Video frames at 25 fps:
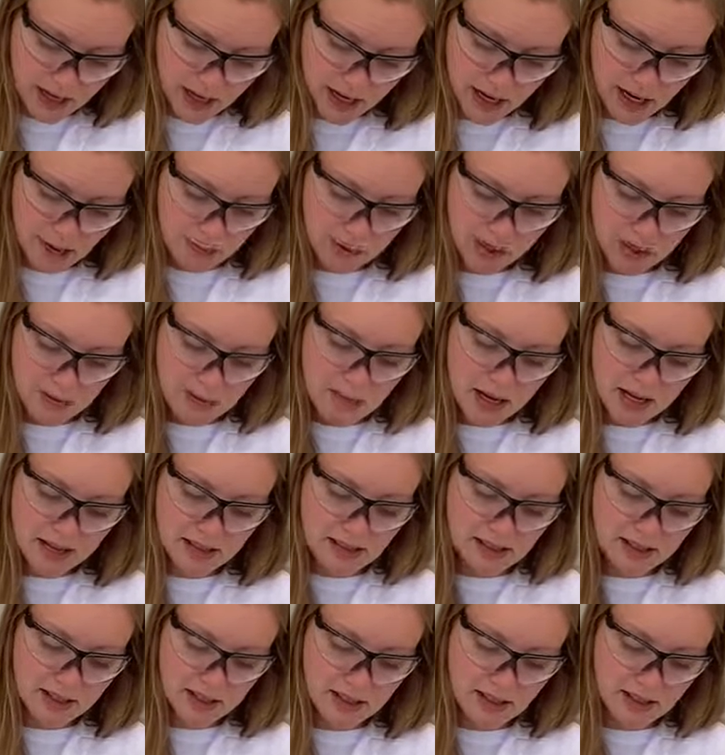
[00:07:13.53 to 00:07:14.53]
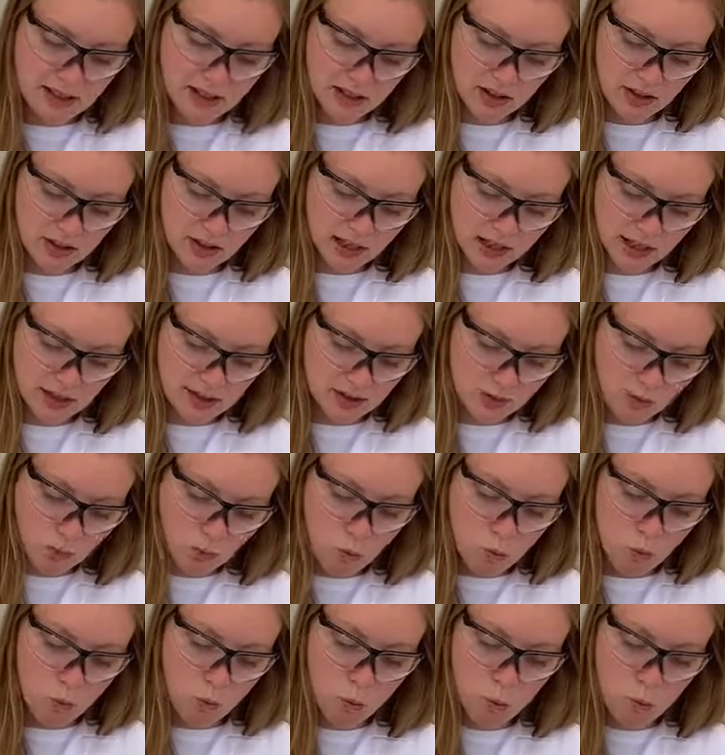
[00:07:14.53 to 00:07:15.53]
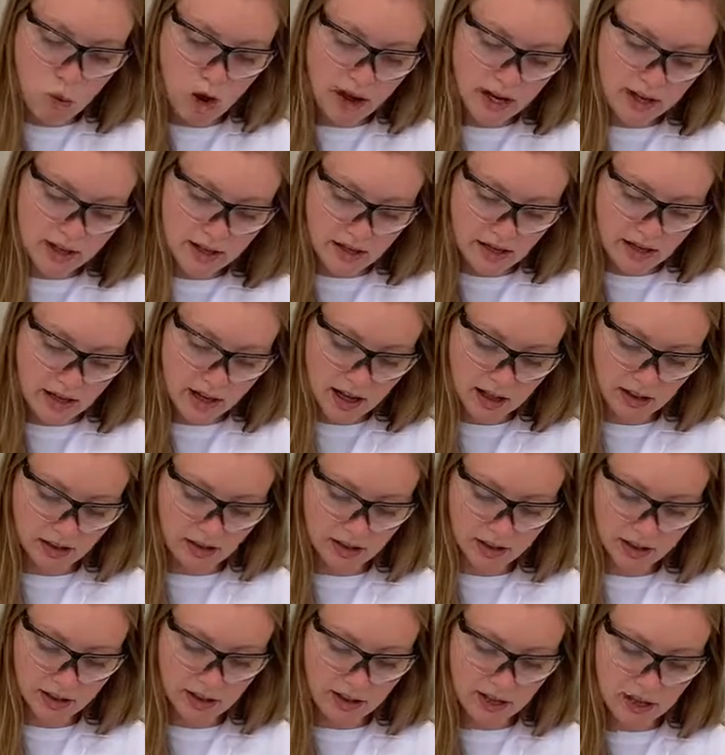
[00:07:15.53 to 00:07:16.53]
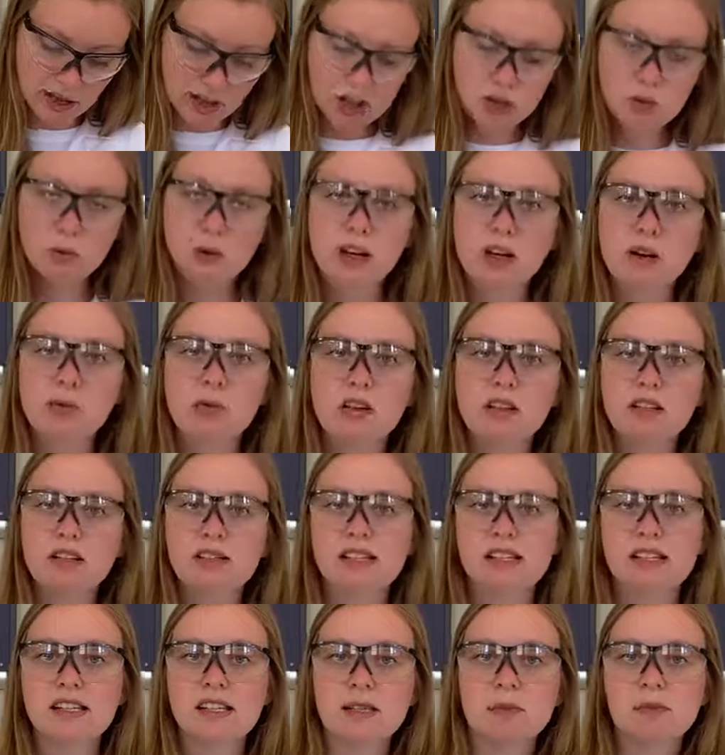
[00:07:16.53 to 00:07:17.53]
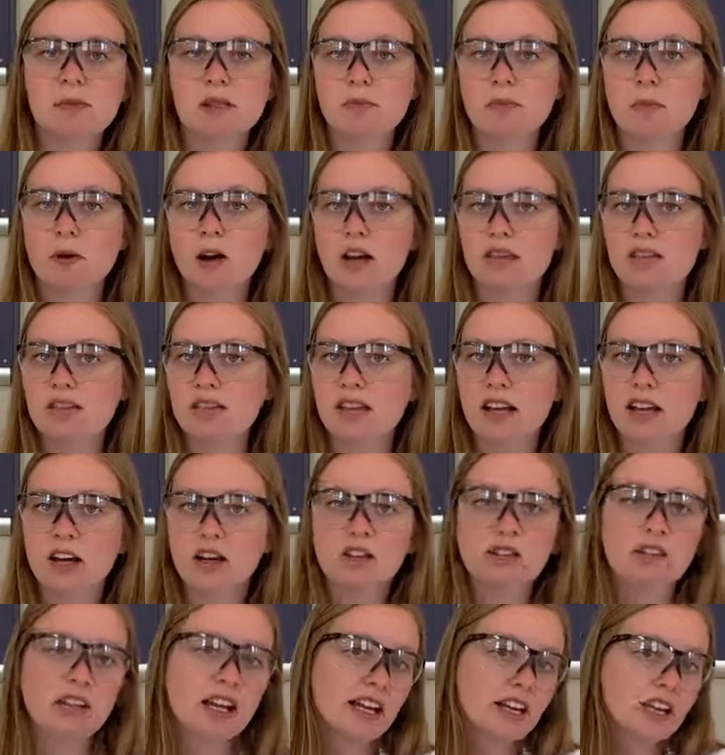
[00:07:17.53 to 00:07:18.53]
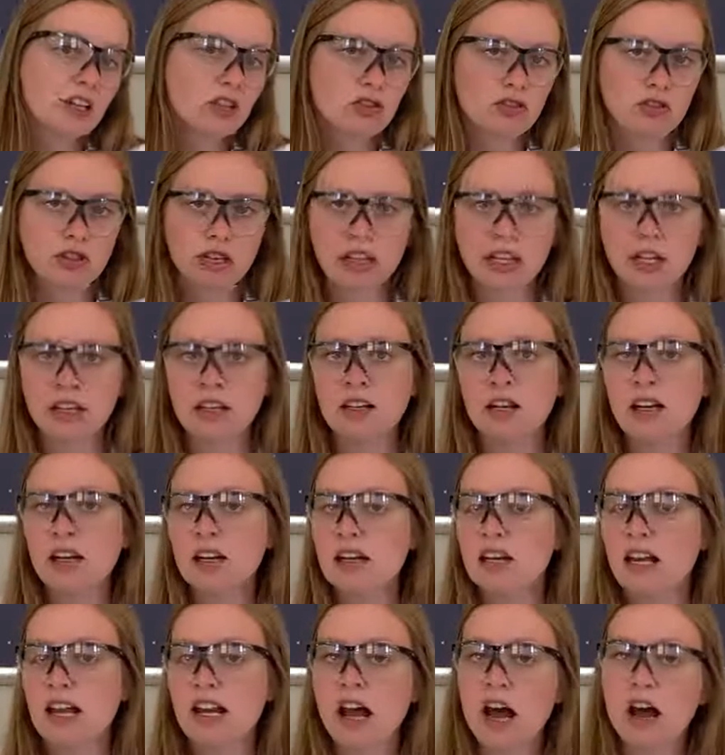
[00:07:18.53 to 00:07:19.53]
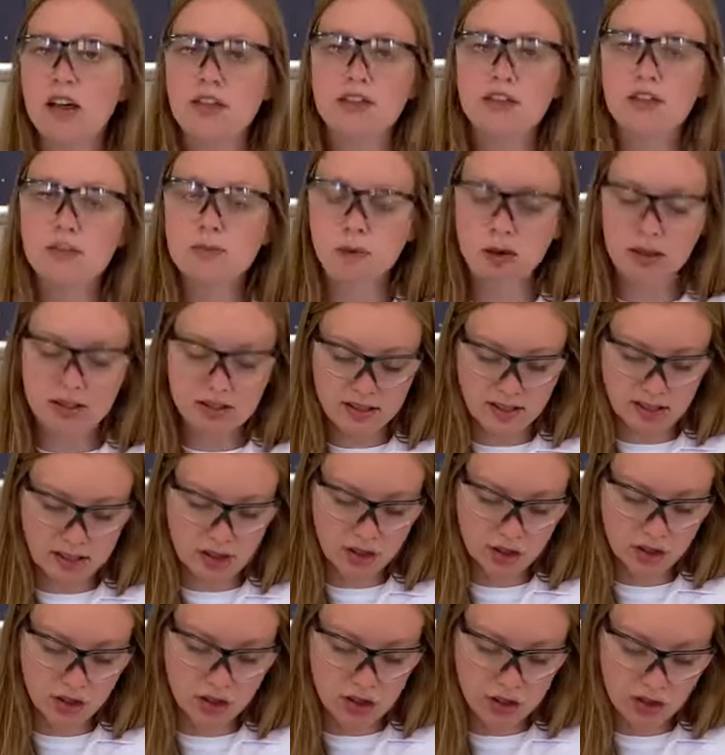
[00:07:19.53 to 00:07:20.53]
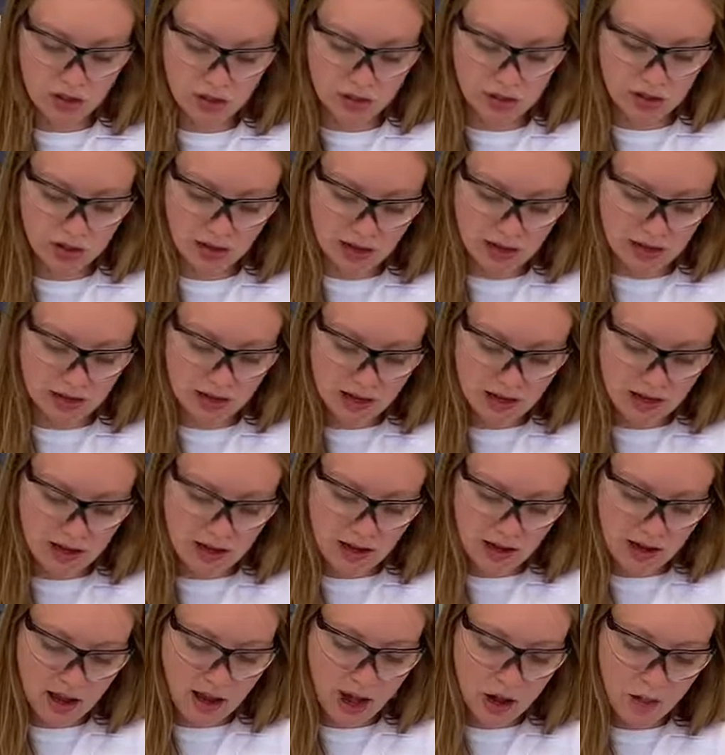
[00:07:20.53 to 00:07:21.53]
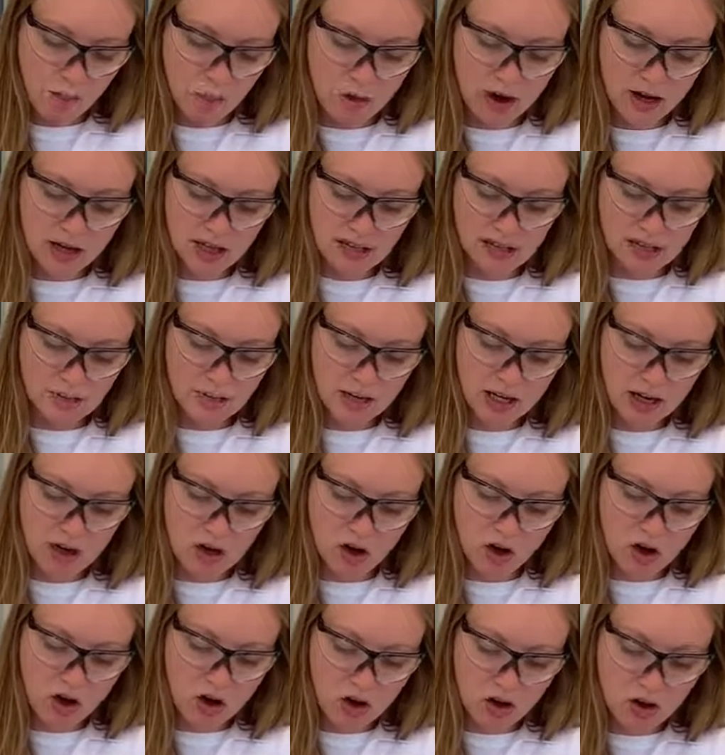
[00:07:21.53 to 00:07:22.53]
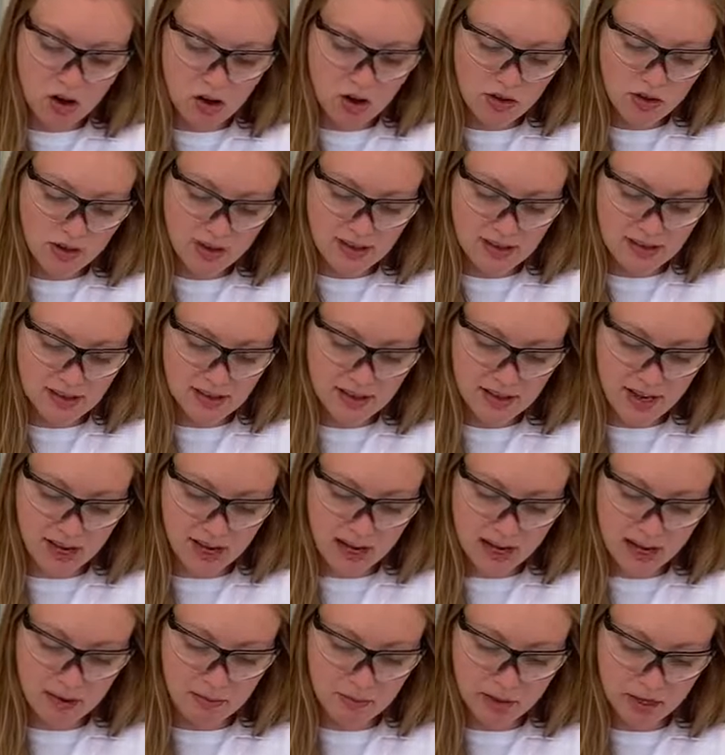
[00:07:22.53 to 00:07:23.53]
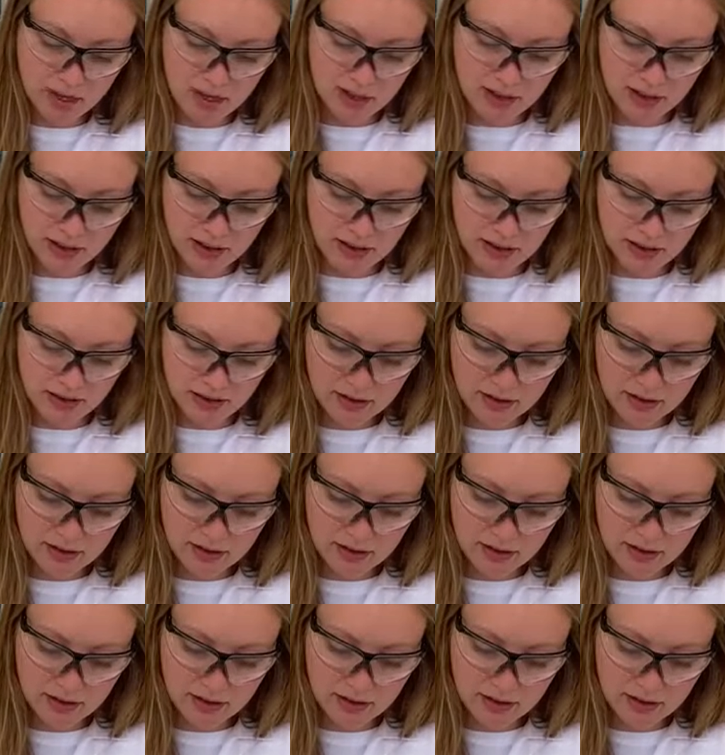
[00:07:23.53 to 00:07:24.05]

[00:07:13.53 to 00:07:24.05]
And I'm gonna mix until it's one color. So I don't wanna see some spots that are light green and other spots that are dark green. I want it to be all the same color.